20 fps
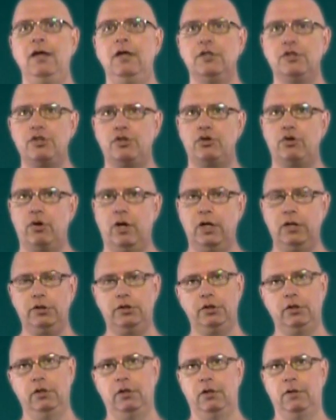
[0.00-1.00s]

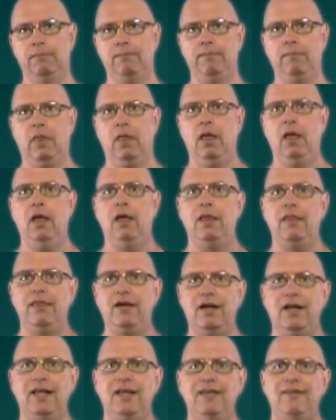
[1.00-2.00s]
structure
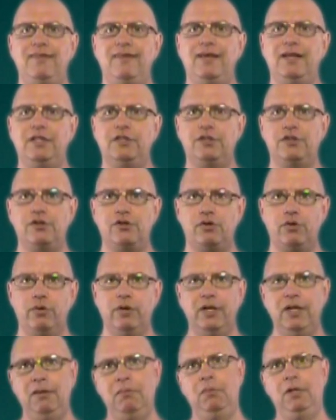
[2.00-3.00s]
that is
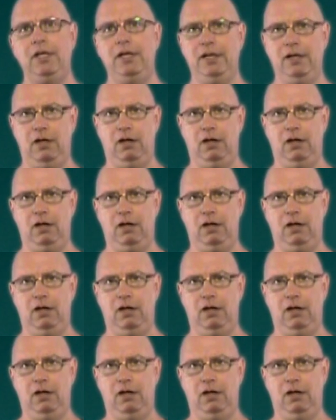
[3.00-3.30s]
extremely